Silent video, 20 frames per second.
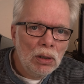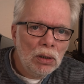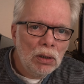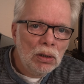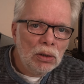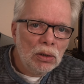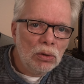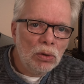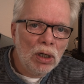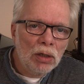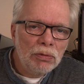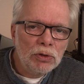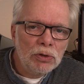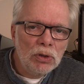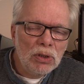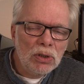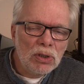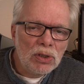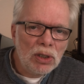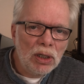You have to
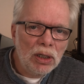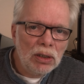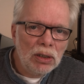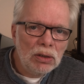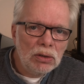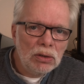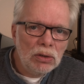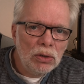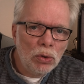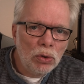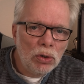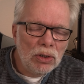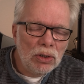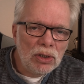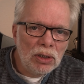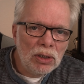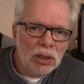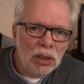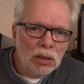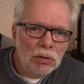decide
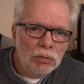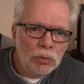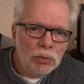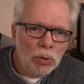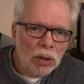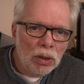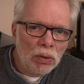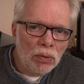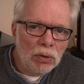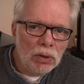yourself around